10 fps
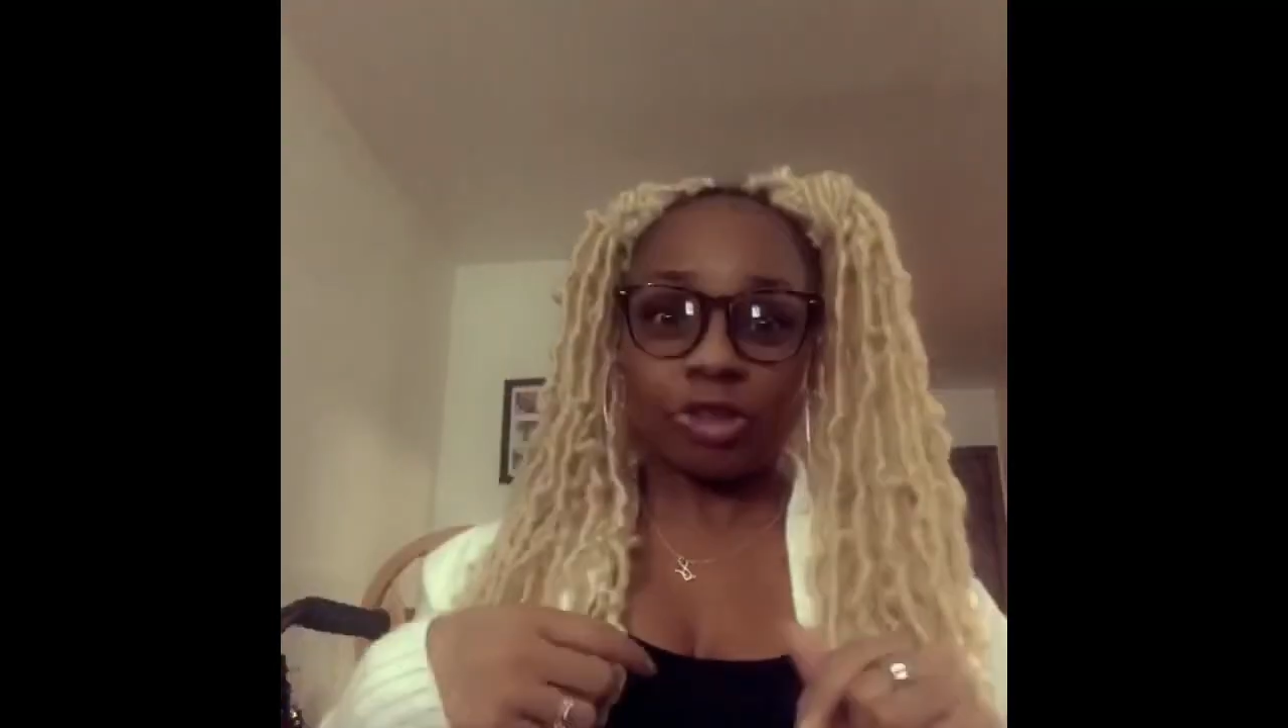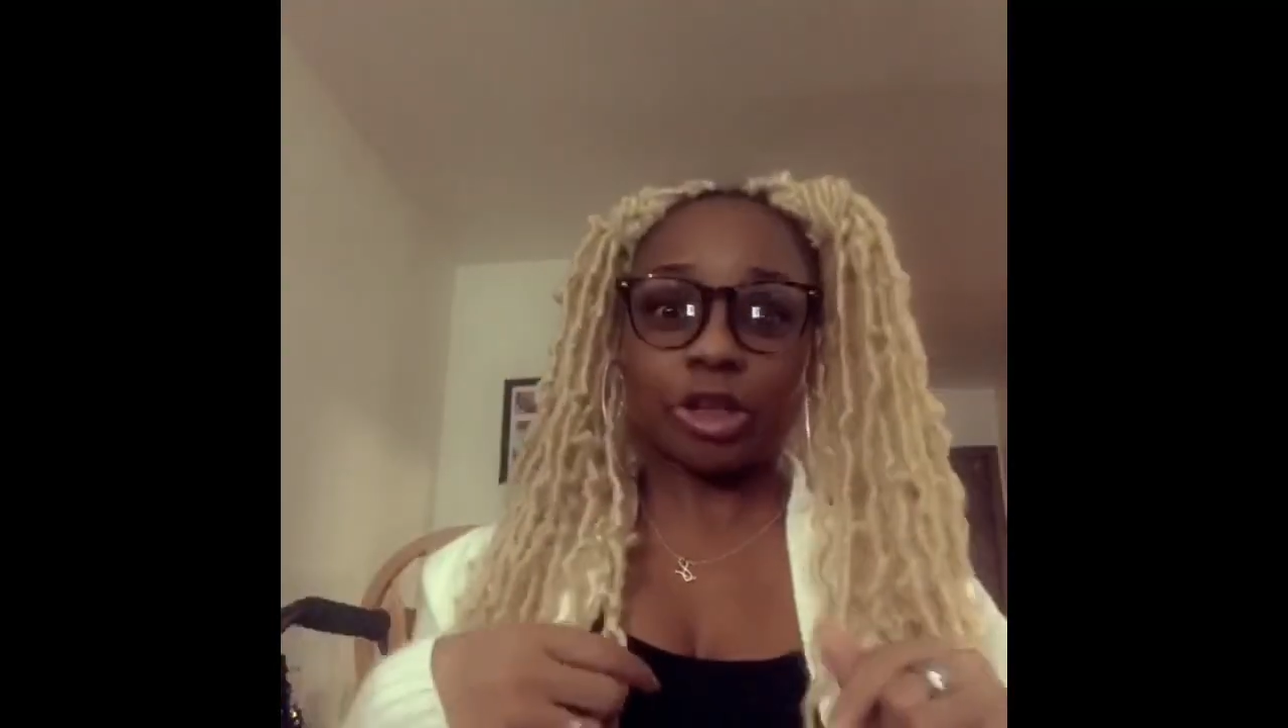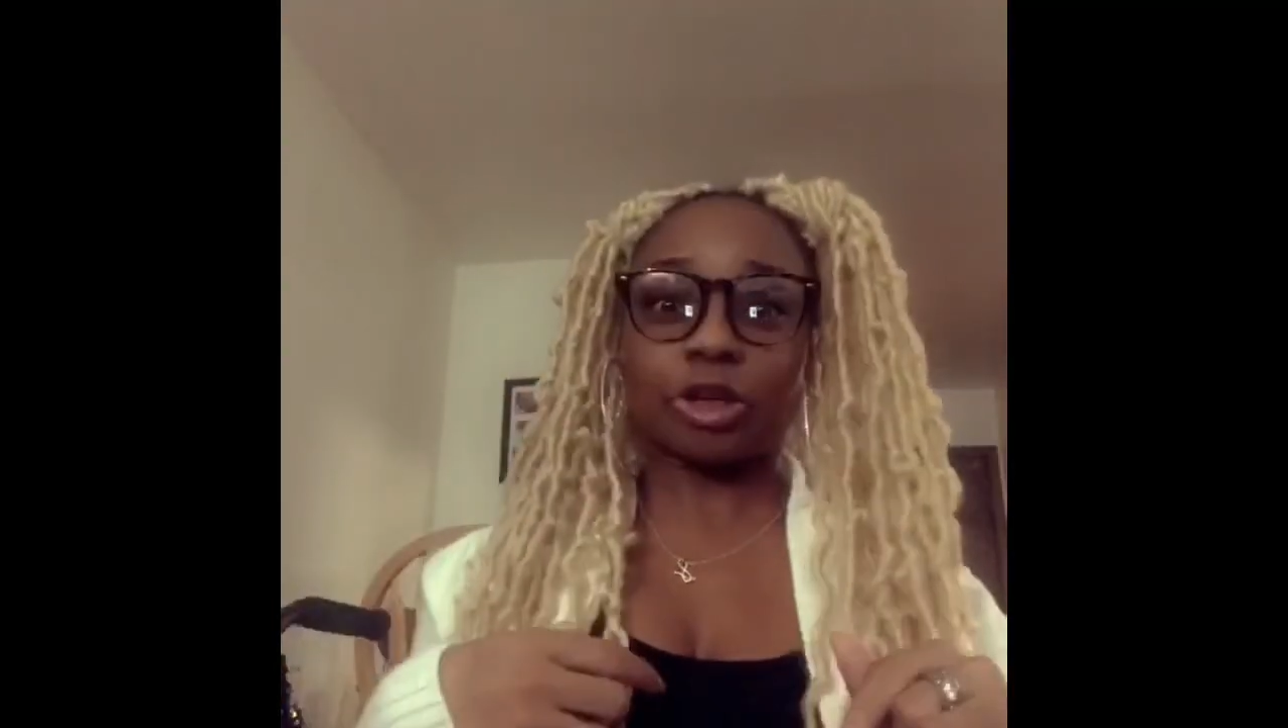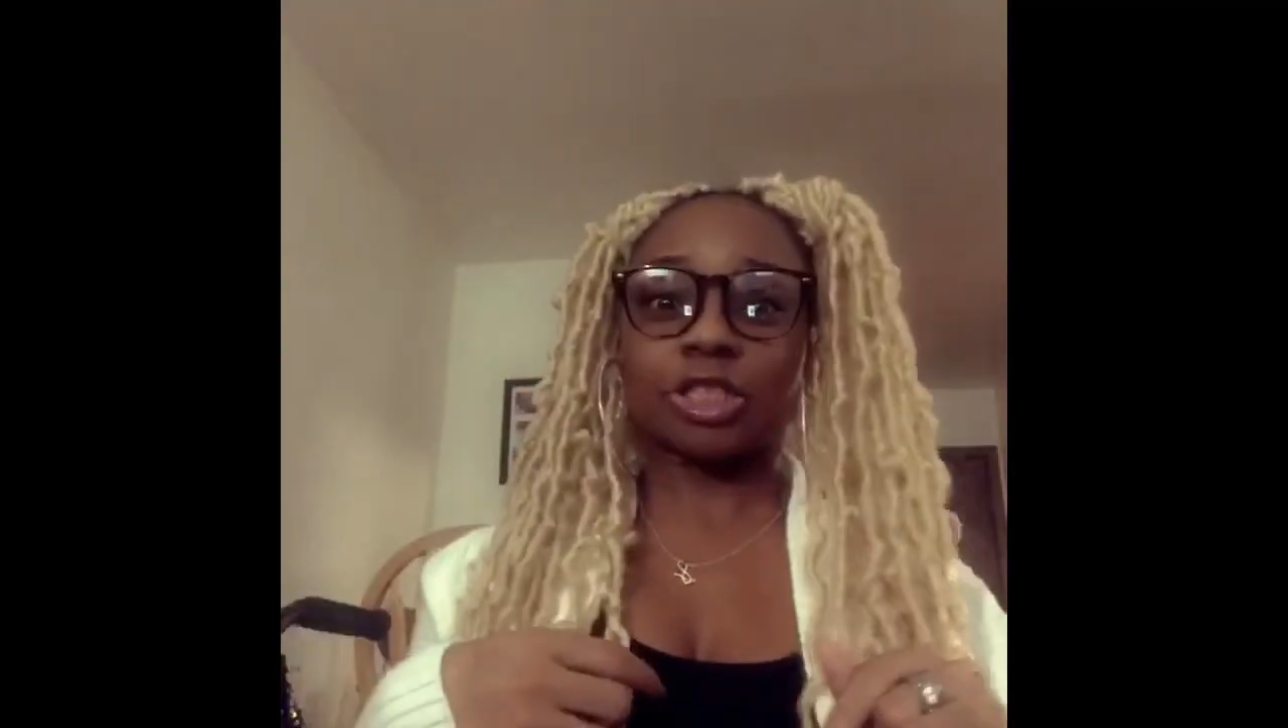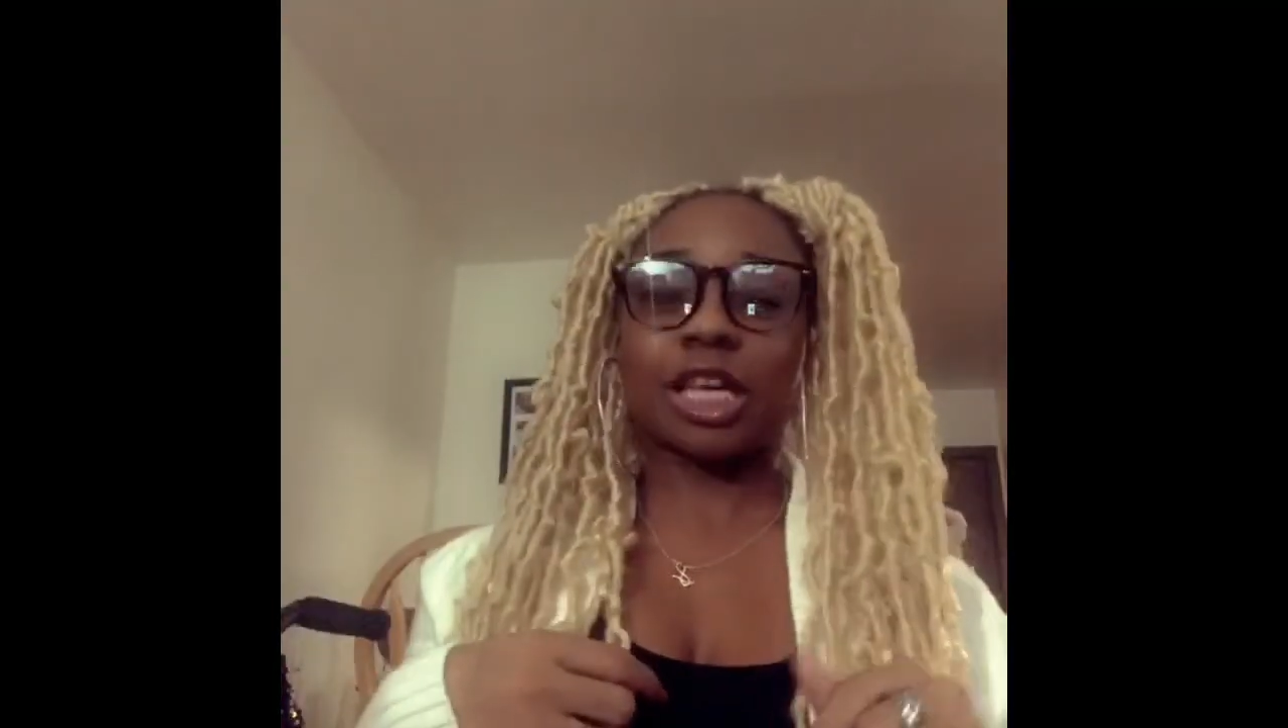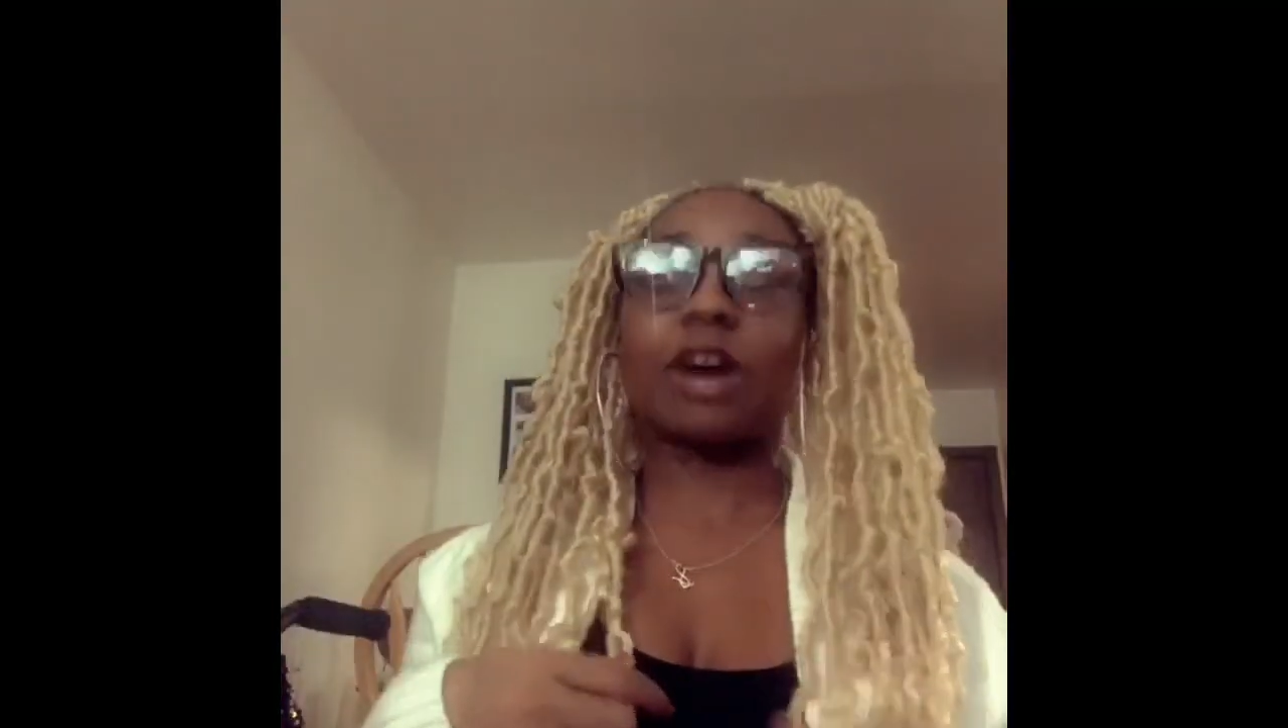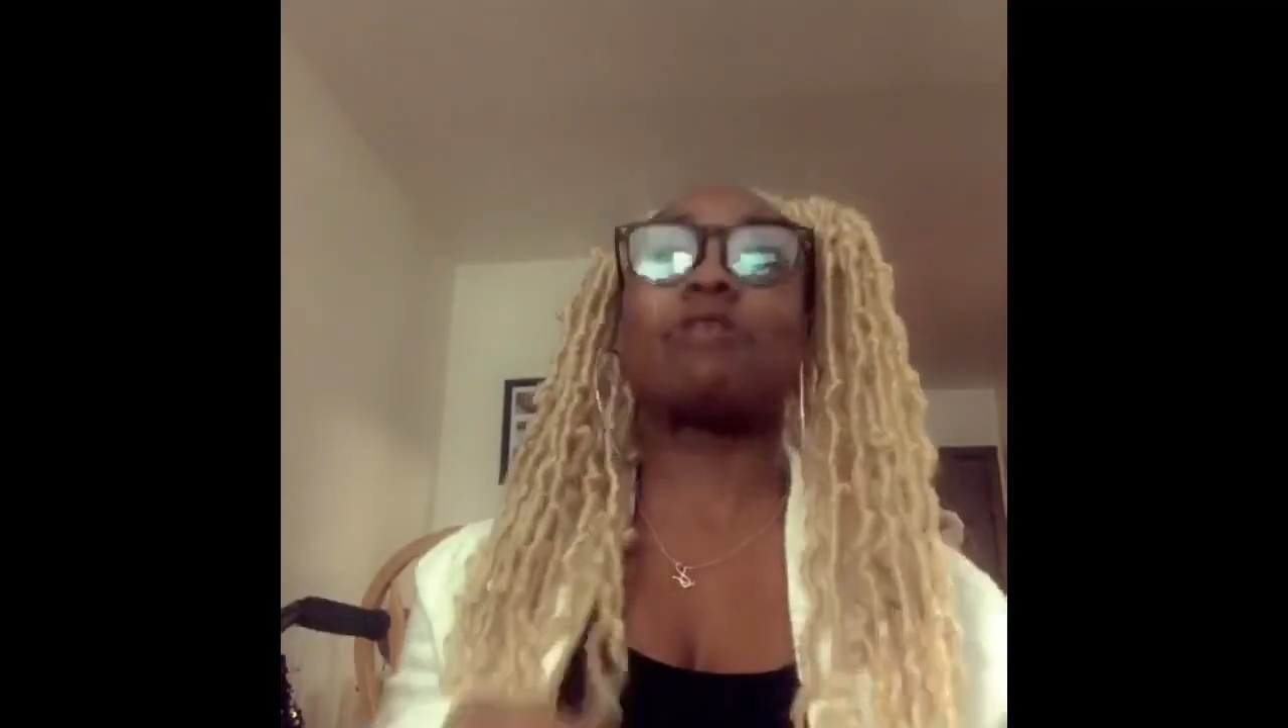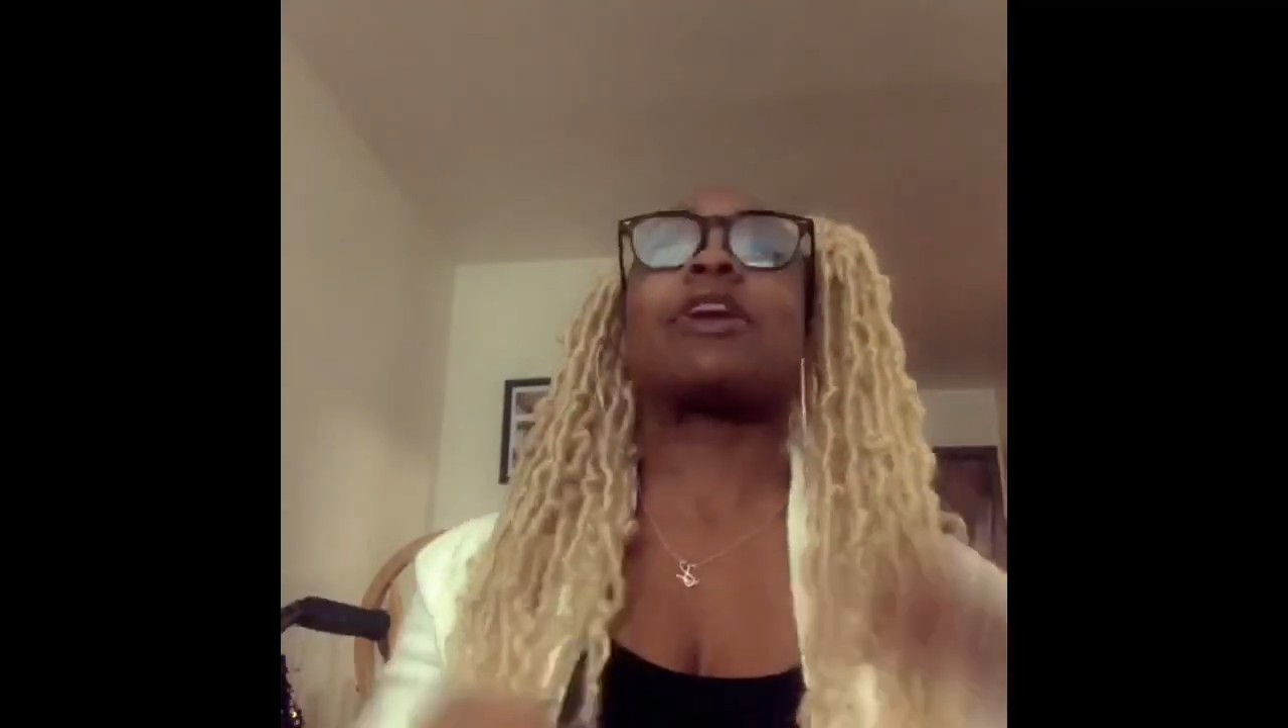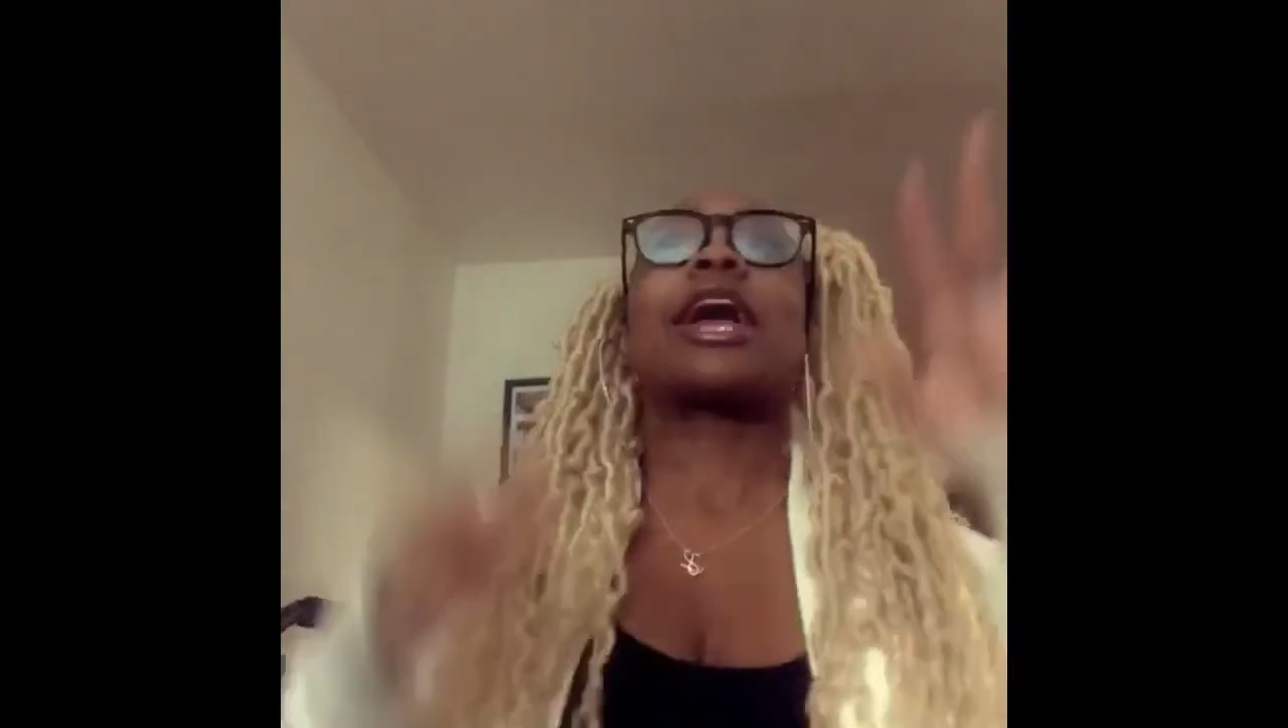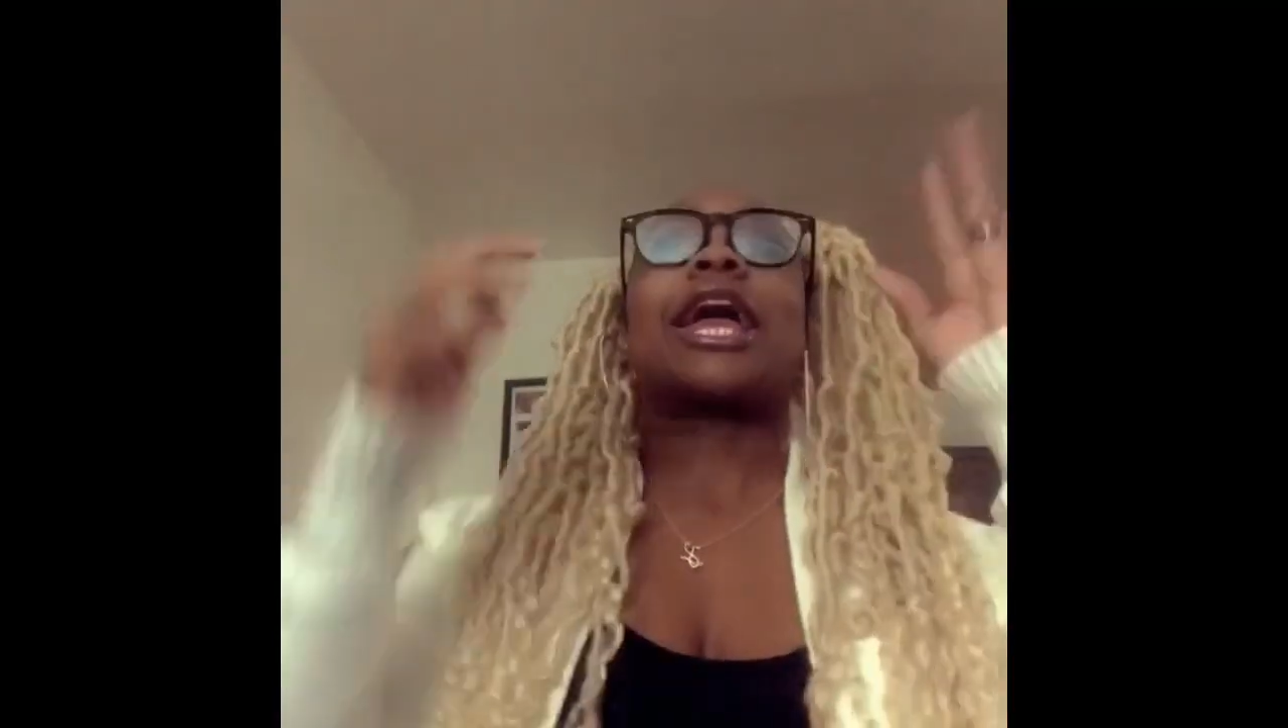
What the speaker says: yourself